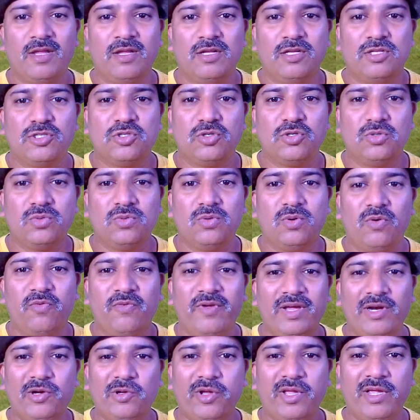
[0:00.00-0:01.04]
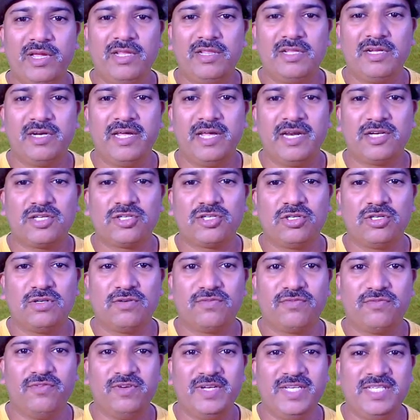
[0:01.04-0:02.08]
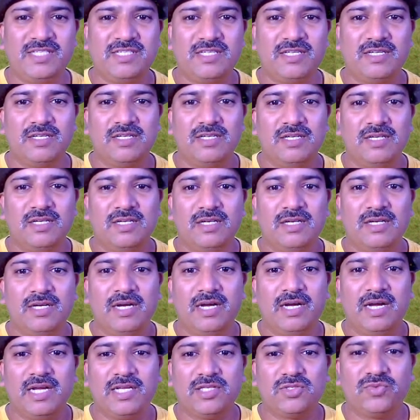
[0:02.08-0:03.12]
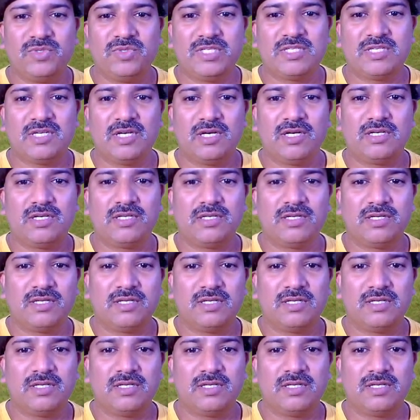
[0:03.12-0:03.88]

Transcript: So we are looking in the direction of west as we start